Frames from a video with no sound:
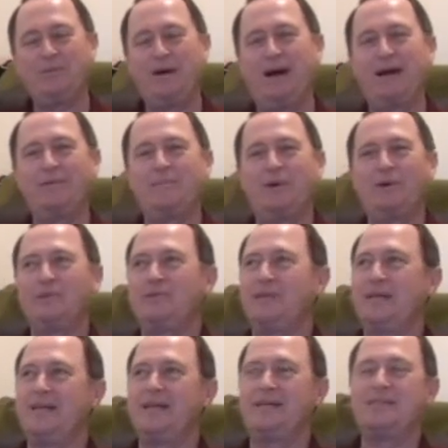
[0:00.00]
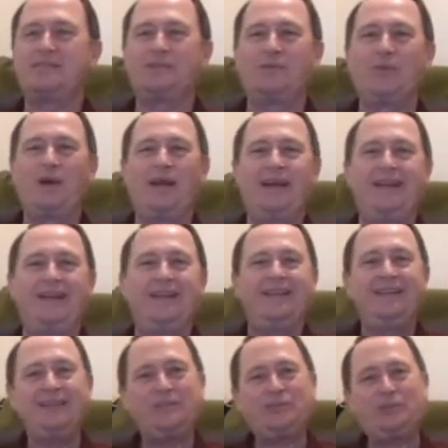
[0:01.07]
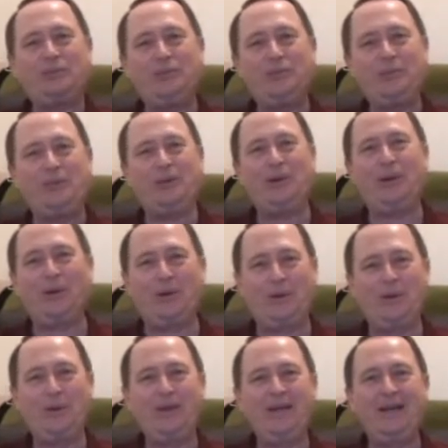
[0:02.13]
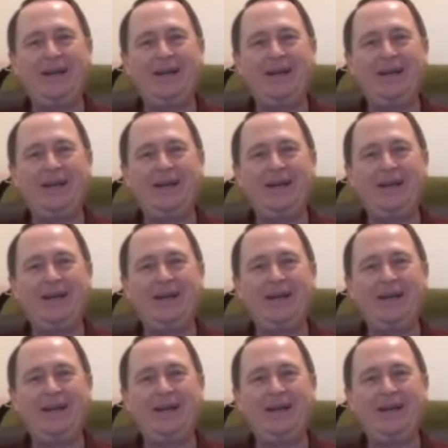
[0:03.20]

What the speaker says: my MosaicSuede studio.